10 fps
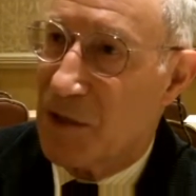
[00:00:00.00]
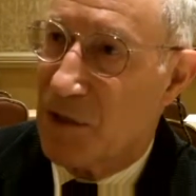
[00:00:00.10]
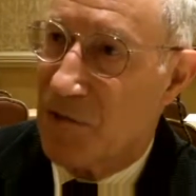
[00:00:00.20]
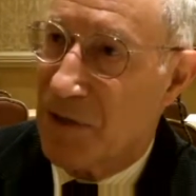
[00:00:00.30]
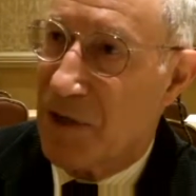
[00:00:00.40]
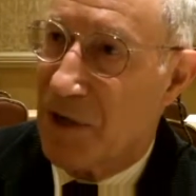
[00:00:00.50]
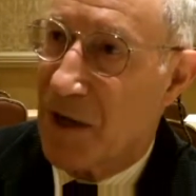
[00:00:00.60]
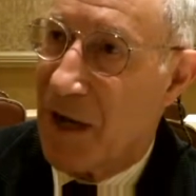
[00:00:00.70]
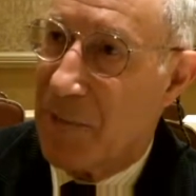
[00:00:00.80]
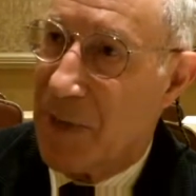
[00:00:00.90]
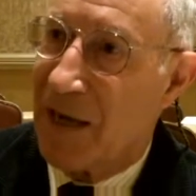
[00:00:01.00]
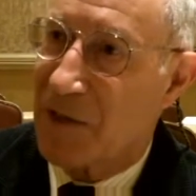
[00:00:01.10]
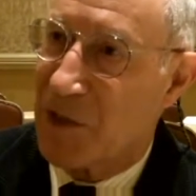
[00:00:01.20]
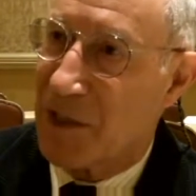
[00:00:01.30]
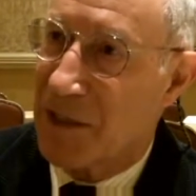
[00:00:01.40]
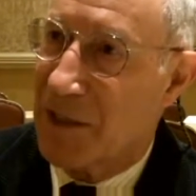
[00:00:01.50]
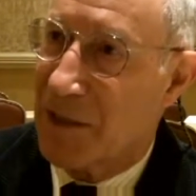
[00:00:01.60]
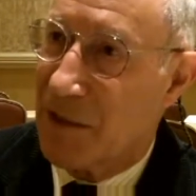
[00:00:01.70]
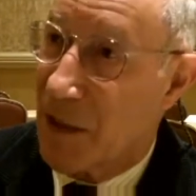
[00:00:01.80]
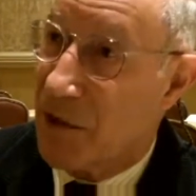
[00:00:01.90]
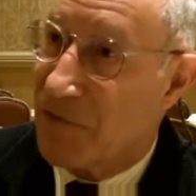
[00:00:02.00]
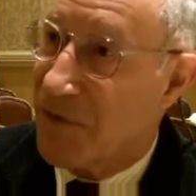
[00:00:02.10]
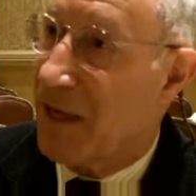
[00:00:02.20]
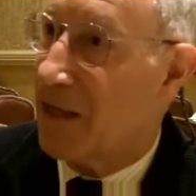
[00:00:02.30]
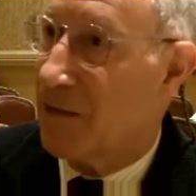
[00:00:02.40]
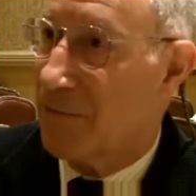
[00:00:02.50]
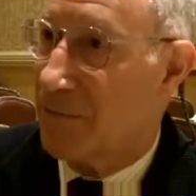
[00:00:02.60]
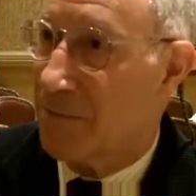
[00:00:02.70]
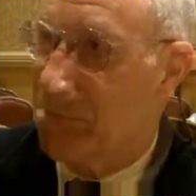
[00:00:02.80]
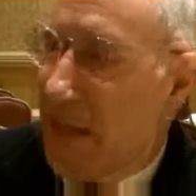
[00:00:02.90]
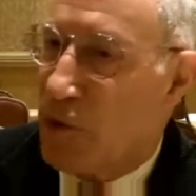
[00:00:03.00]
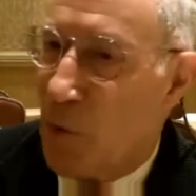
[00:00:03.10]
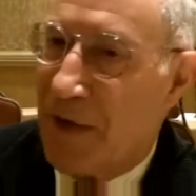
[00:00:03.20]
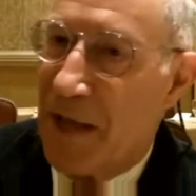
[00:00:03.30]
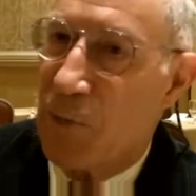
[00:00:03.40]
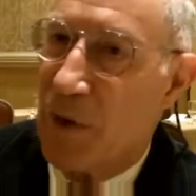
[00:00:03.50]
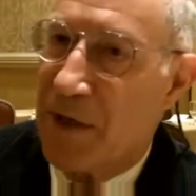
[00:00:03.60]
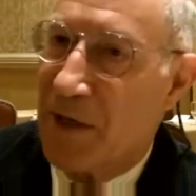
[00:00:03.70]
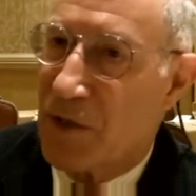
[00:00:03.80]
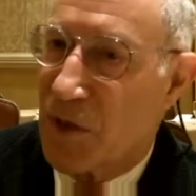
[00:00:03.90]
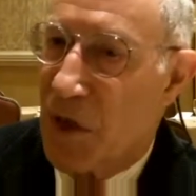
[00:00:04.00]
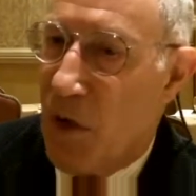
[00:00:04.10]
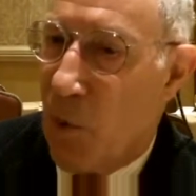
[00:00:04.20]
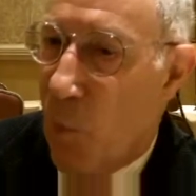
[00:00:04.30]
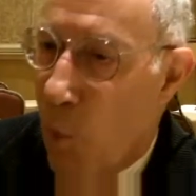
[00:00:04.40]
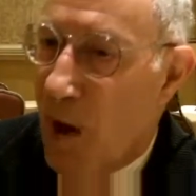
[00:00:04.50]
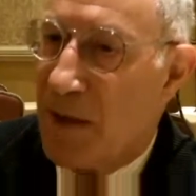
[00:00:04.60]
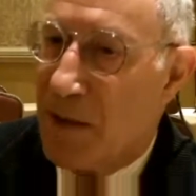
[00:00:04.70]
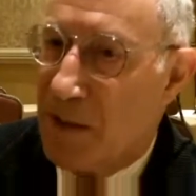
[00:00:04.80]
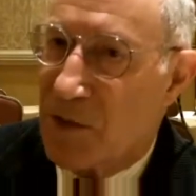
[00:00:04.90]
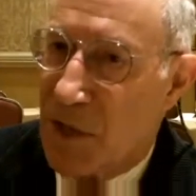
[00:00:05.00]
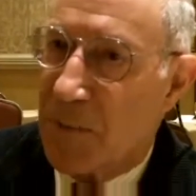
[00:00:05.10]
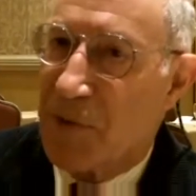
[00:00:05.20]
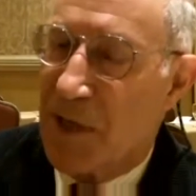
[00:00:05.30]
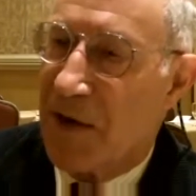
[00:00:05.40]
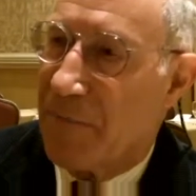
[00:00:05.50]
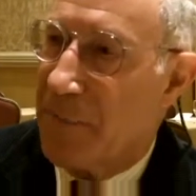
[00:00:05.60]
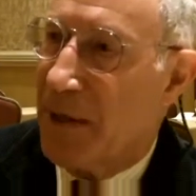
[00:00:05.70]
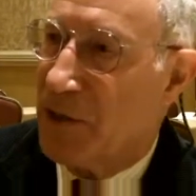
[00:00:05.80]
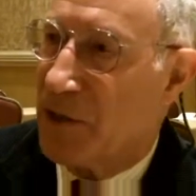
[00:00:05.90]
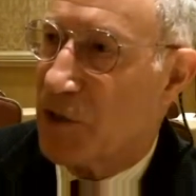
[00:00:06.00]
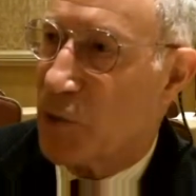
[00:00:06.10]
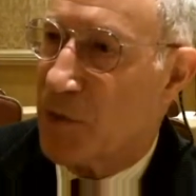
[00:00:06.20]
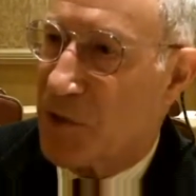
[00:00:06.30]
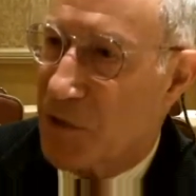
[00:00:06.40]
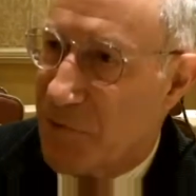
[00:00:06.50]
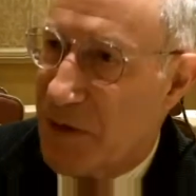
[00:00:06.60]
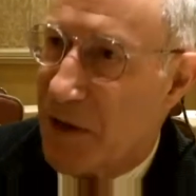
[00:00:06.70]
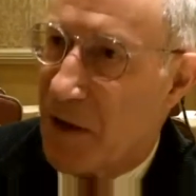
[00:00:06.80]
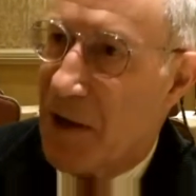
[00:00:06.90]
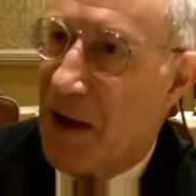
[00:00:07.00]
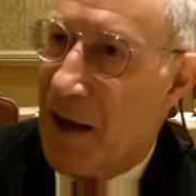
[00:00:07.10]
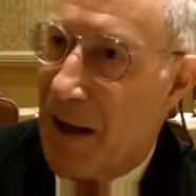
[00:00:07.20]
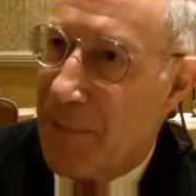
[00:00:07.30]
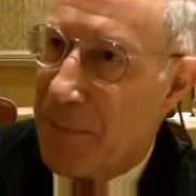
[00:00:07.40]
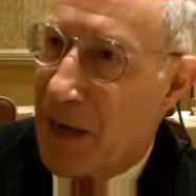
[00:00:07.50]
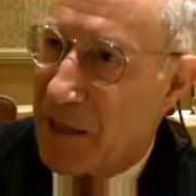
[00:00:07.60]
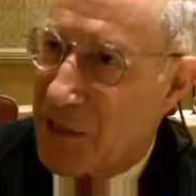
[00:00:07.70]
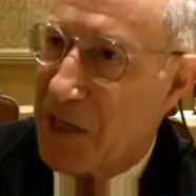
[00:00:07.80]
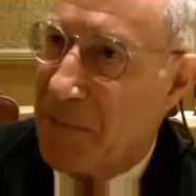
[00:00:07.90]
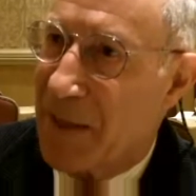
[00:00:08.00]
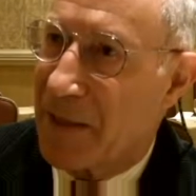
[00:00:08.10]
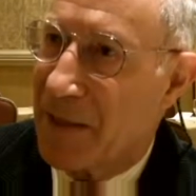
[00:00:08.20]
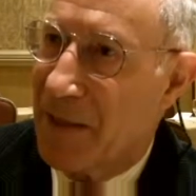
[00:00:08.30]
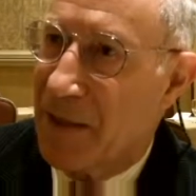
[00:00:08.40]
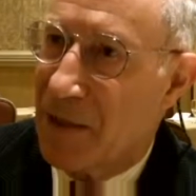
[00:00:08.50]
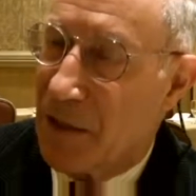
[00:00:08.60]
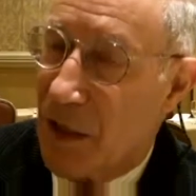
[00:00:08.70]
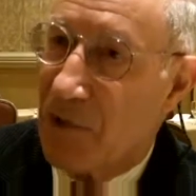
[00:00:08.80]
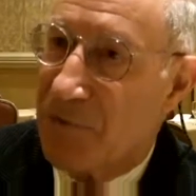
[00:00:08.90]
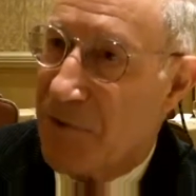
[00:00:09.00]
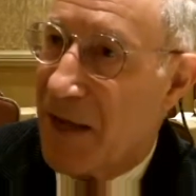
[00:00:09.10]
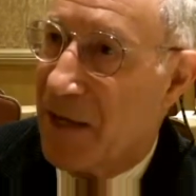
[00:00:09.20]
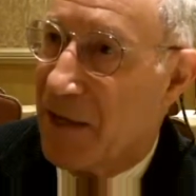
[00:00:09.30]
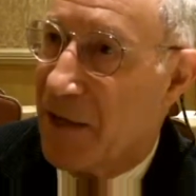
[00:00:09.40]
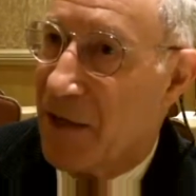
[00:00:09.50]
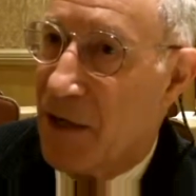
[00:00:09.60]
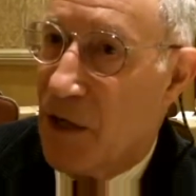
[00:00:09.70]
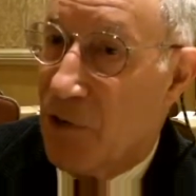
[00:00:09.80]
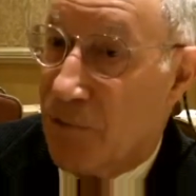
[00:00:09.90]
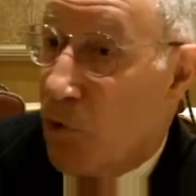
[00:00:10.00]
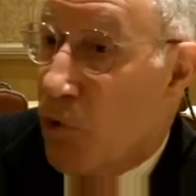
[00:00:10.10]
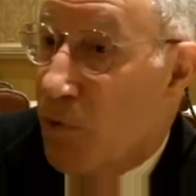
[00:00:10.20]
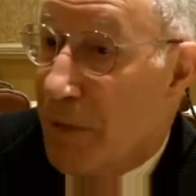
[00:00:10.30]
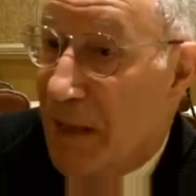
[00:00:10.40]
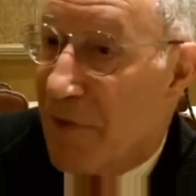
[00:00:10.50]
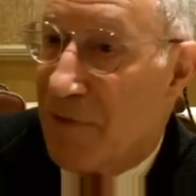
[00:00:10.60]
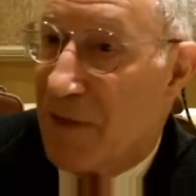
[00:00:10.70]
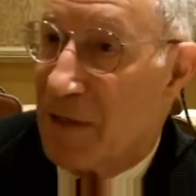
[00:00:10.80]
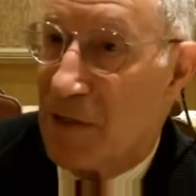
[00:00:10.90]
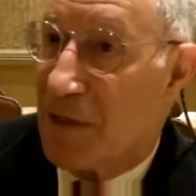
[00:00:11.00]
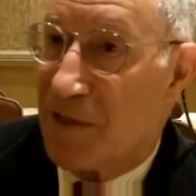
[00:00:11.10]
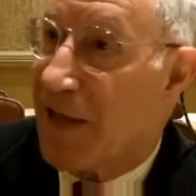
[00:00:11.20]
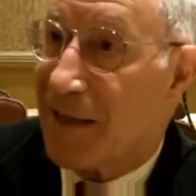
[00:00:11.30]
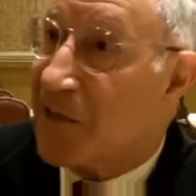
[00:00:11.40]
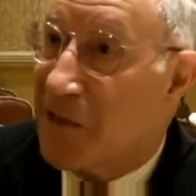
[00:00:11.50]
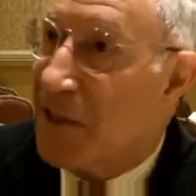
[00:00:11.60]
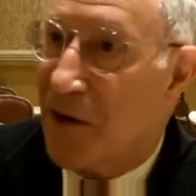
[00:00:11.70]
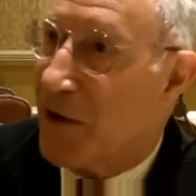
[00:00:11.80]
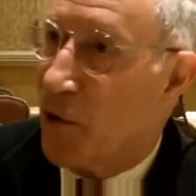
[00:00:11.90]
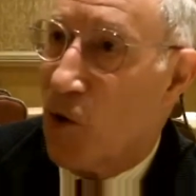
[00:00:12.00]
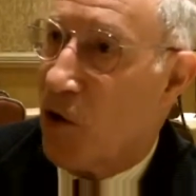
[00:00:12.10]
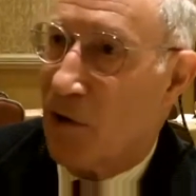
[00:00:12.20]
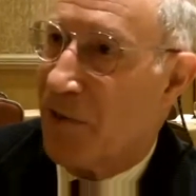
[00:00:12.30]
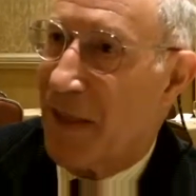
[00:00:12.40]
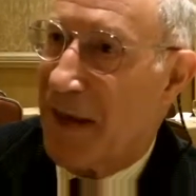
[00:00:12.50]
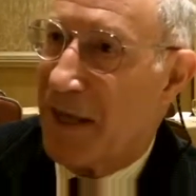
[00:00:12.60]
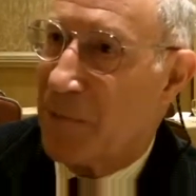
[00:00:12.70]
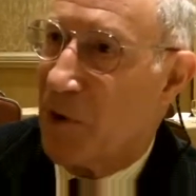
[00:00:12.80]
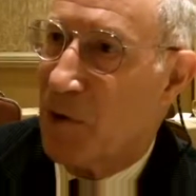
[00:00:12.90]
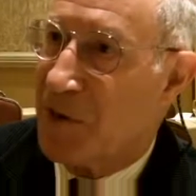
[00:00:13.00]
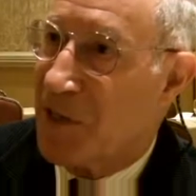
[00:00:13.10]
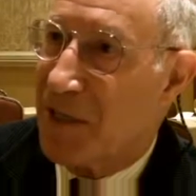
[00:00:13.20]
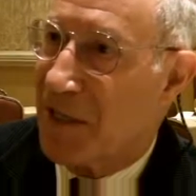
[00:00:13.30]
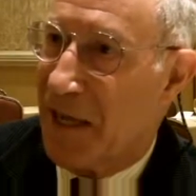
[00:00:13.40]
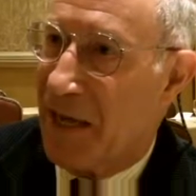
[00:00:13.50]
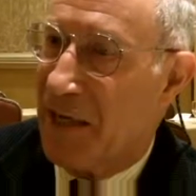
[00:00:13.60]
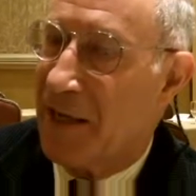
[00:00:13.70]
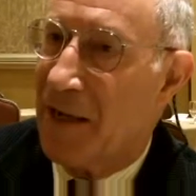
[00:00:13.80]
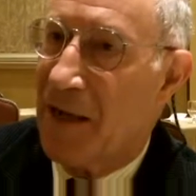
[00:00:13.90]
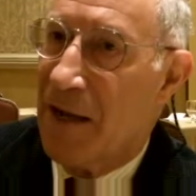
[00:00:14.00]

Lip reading: severe hypoxic lung failure. The H1N1 is one subset of patients with severe hypoxemic lung failure for whom the evidence is not clear at all that ECMO is indicated.